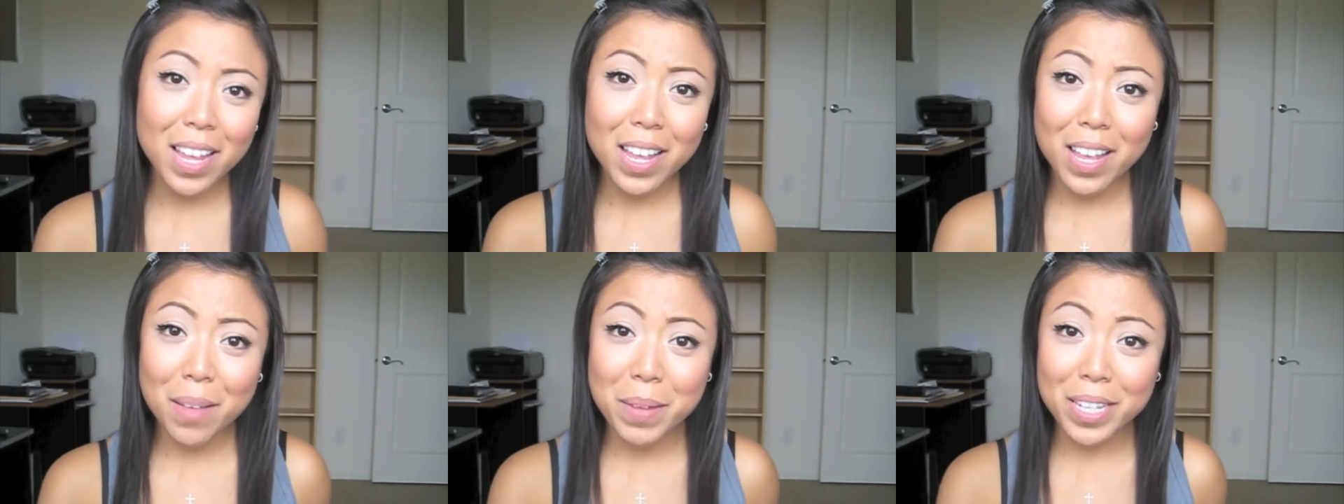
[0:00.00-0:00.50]

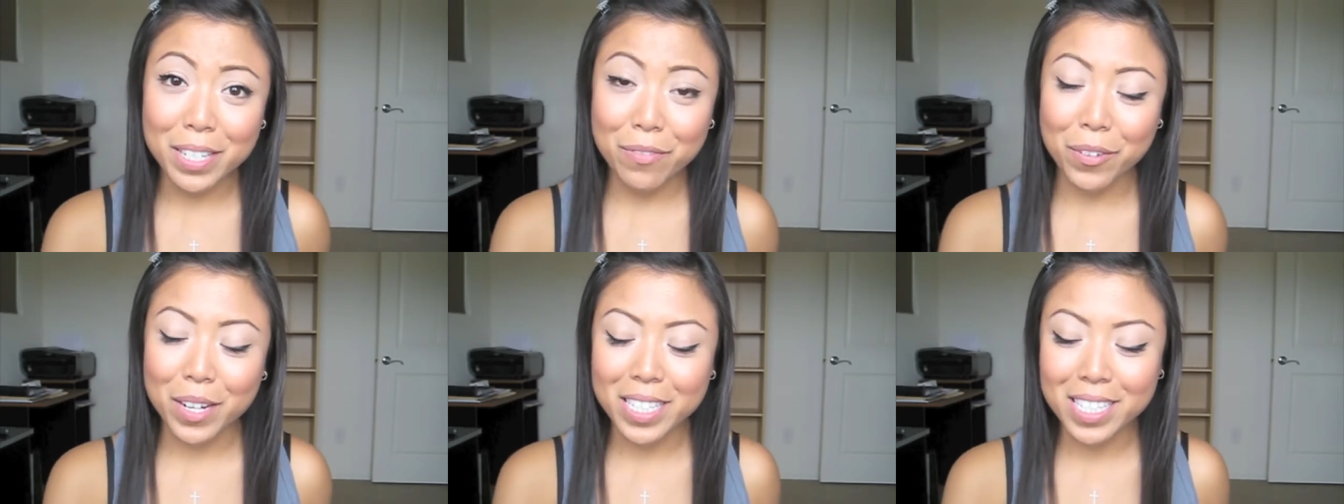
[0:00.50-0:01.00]
a big
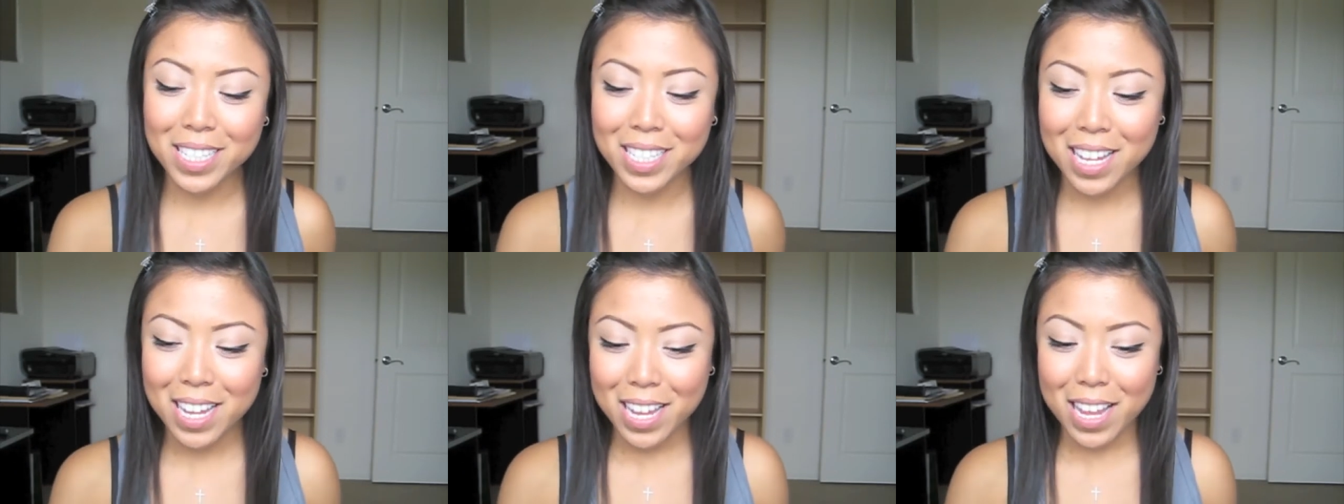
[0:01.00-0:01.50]

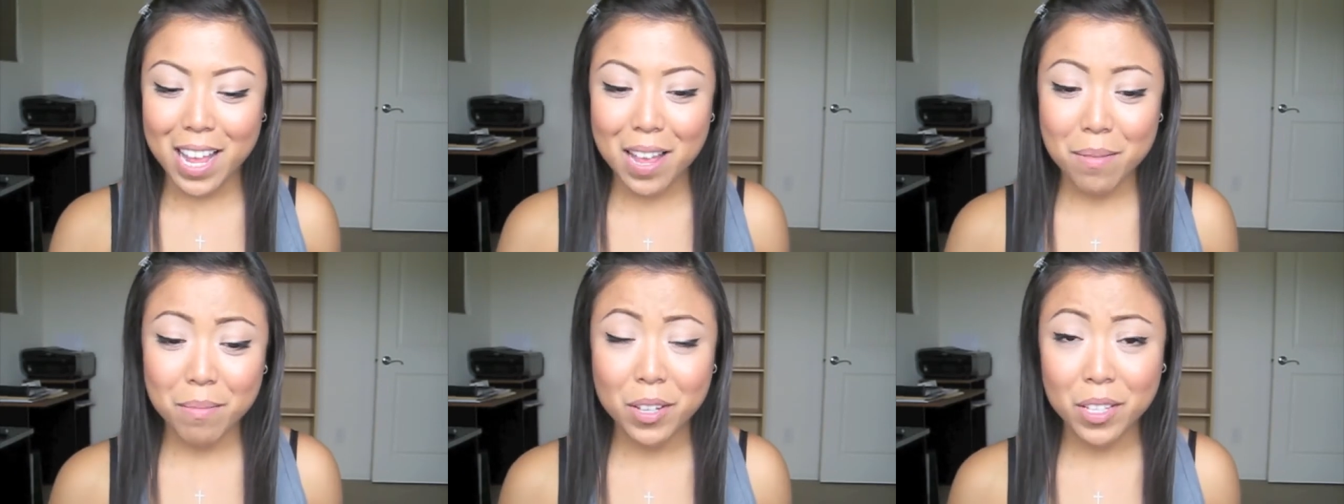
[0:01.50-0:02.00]
difference,
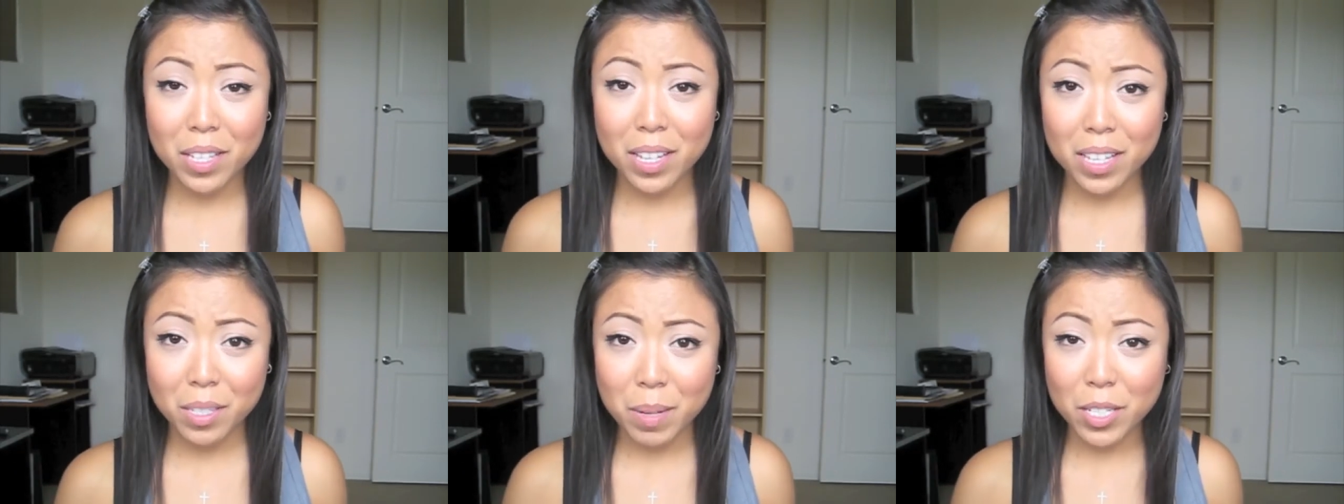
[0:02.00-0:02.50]

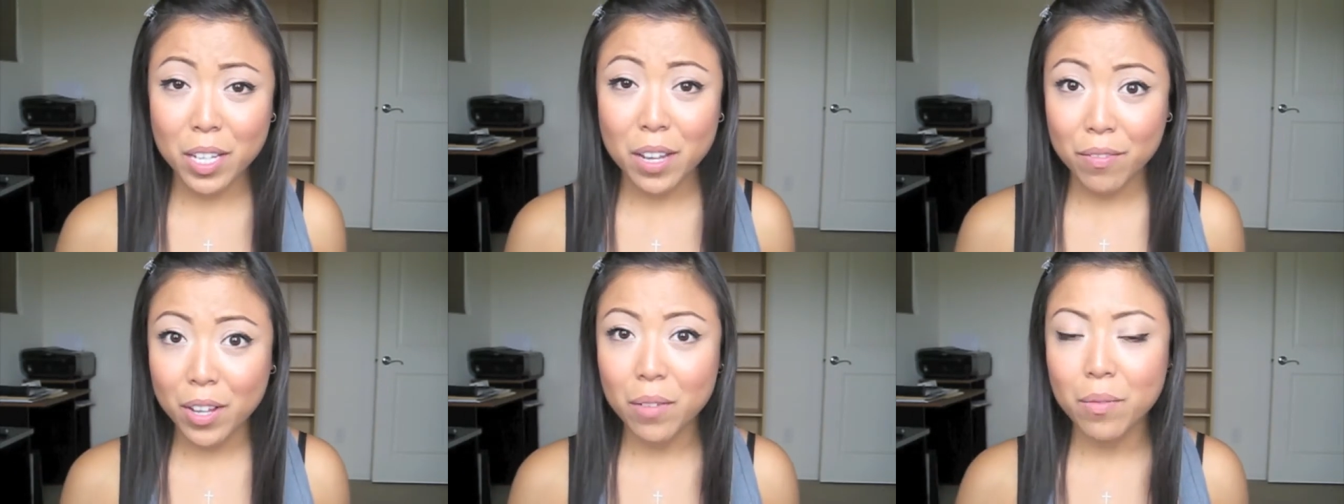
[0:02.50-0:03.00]
especially
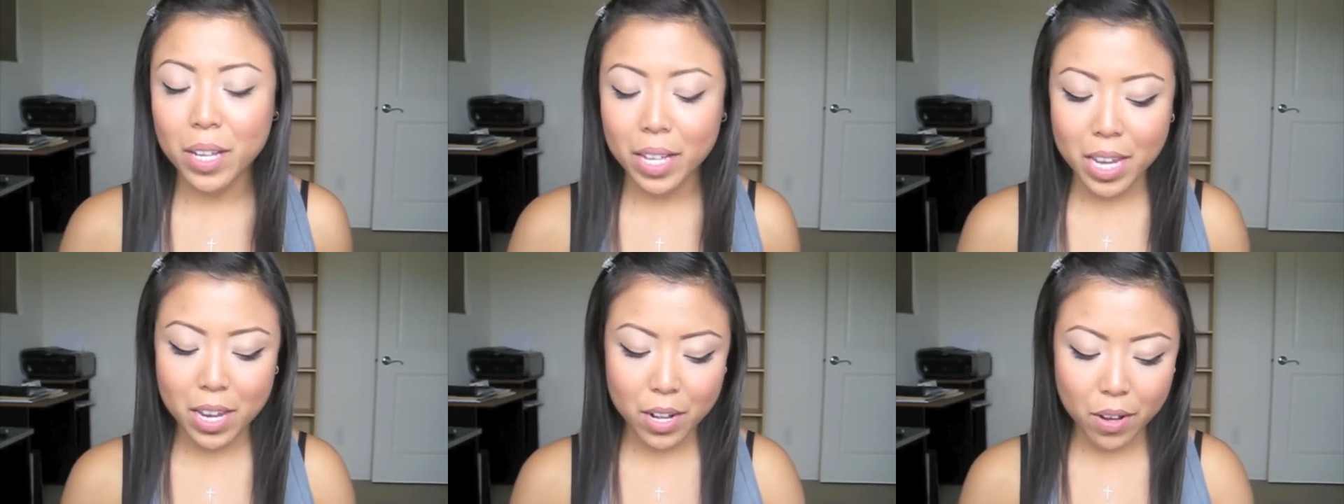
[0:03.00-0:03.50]
if they're
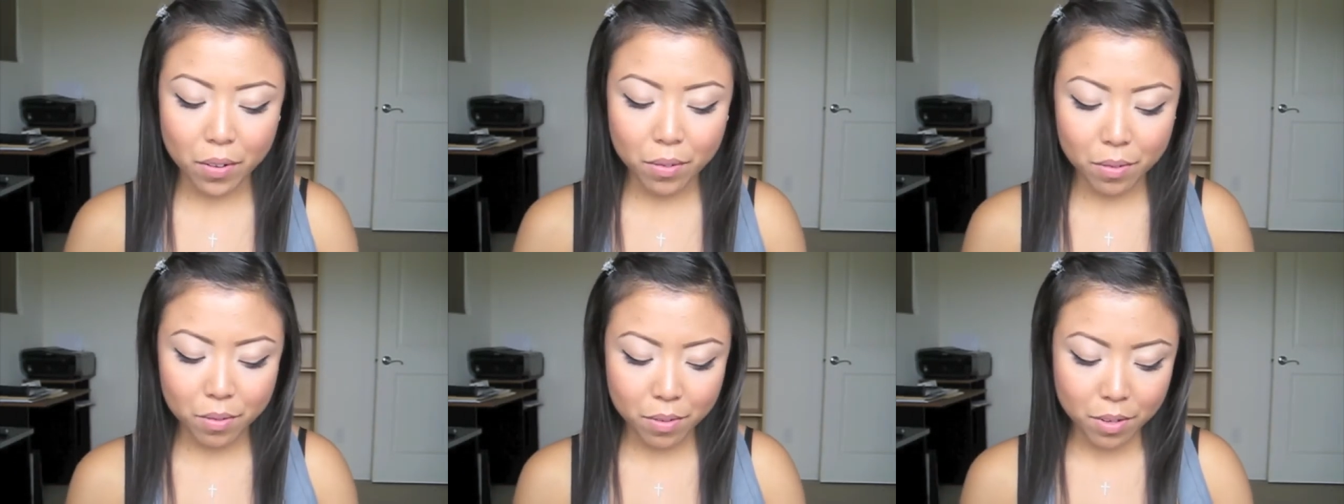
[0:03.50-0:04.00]
really,
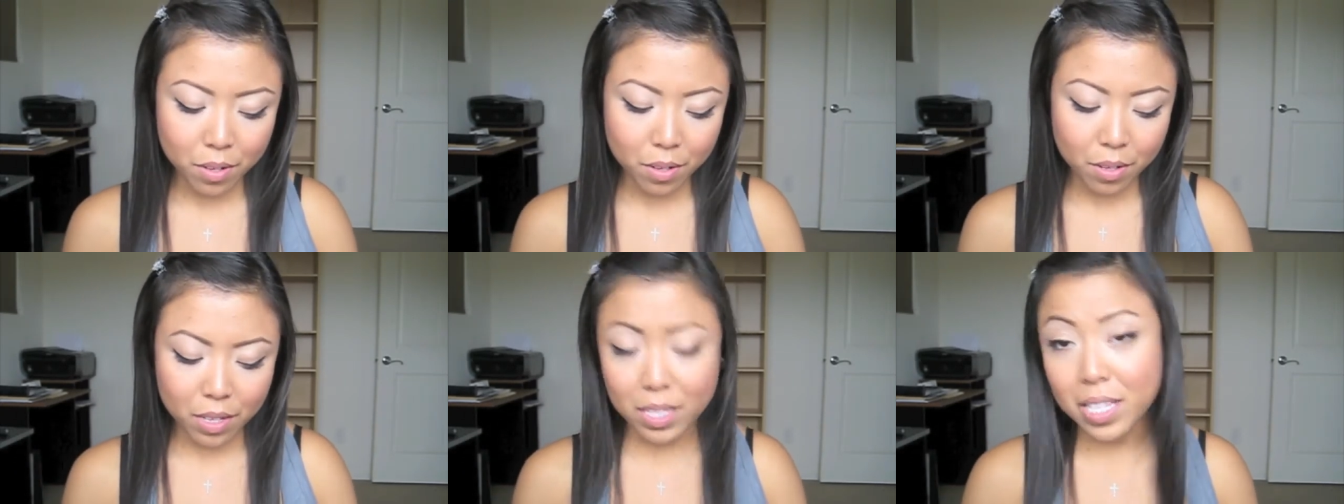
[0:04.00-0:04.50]

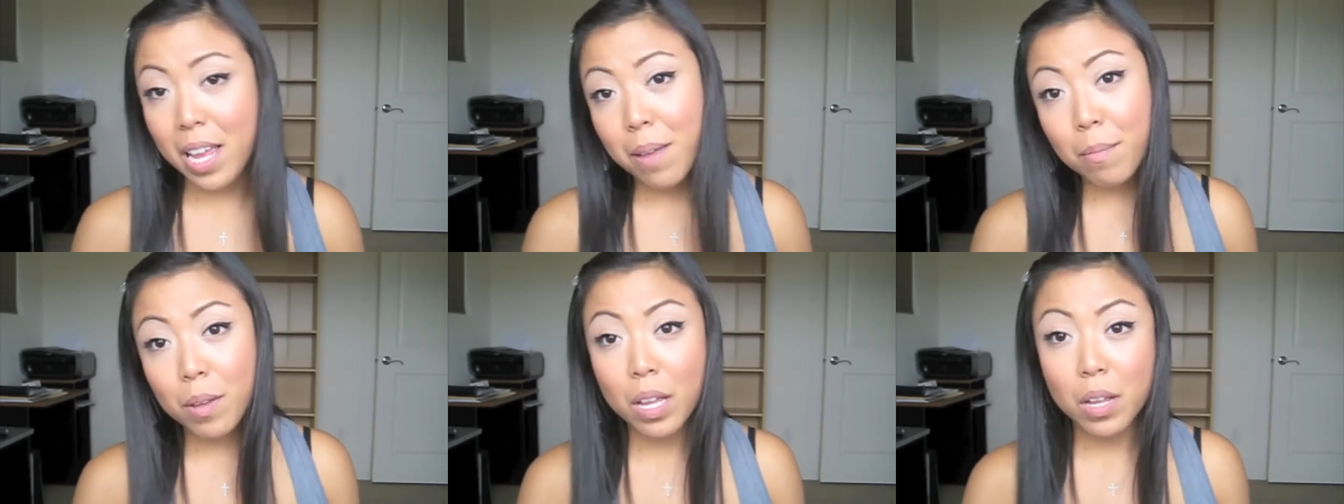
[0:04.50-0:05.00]
the
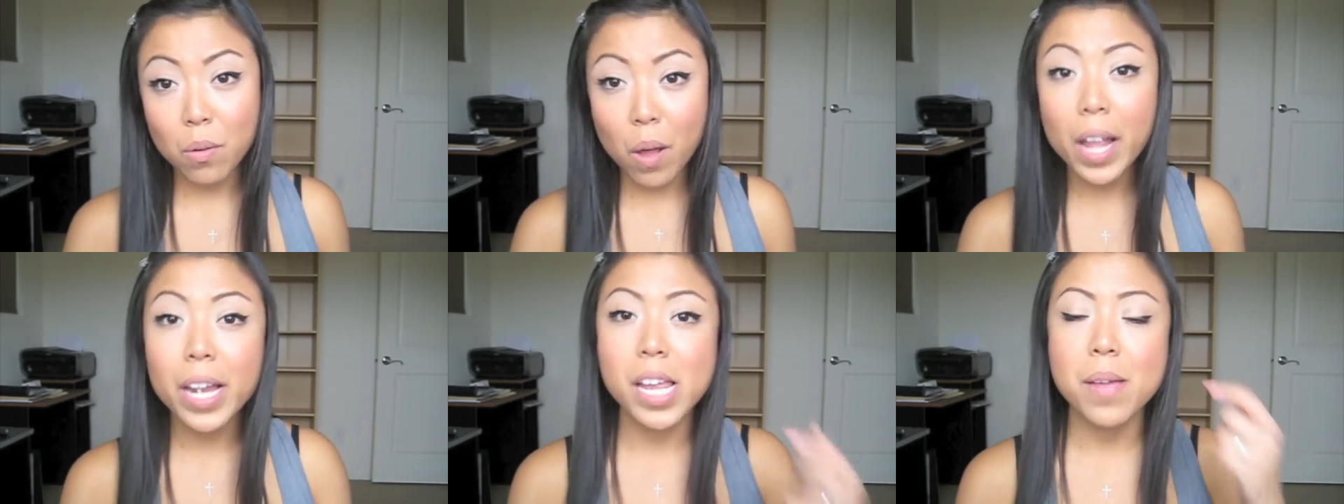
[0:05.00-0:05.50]
same
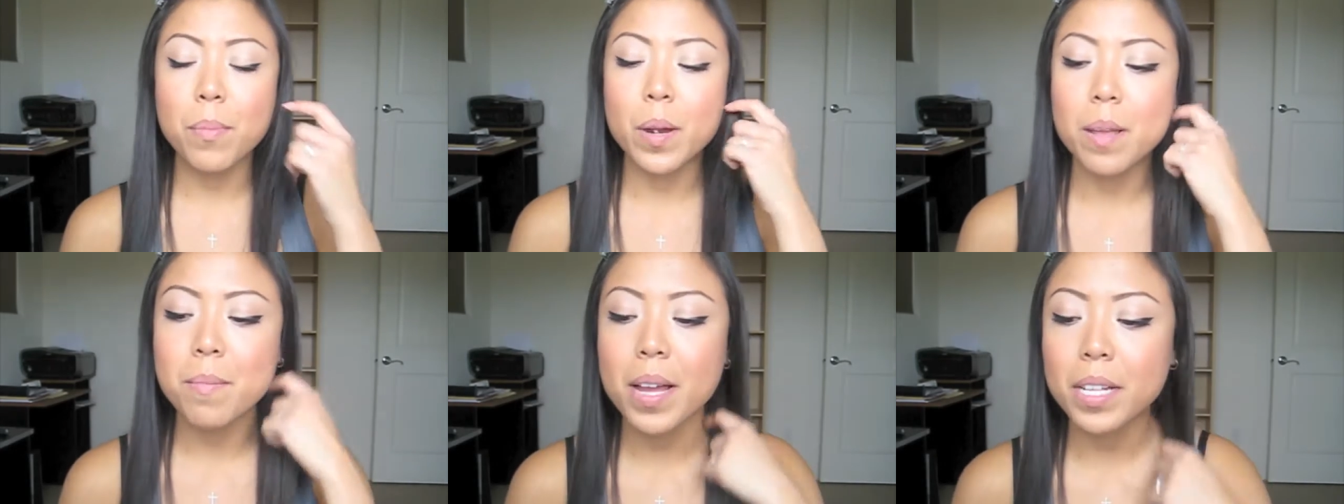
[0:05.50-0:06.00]
quality
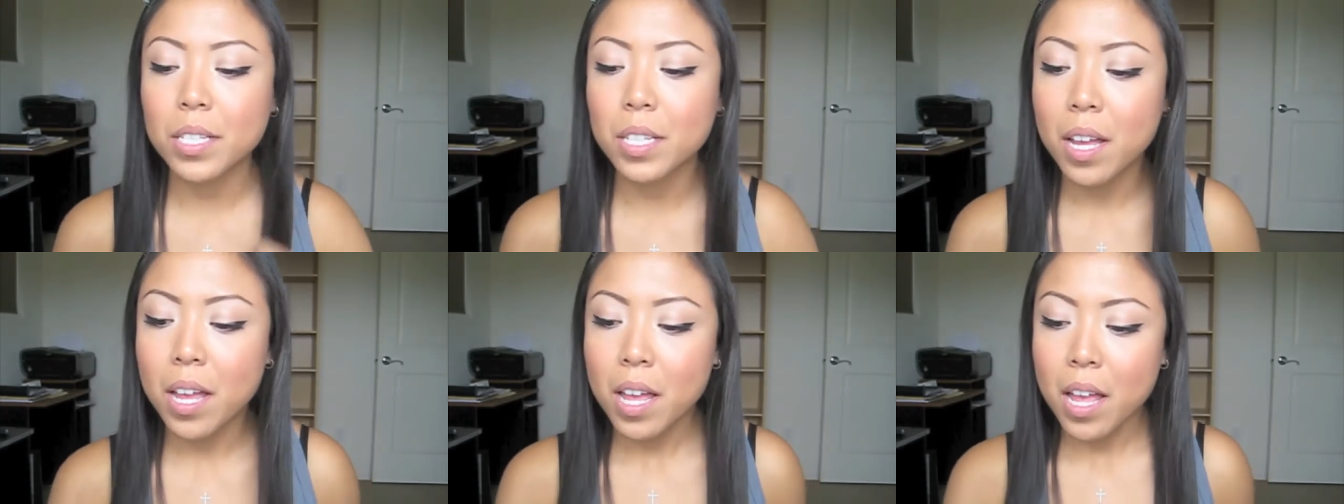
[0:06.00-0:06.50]
pretty much.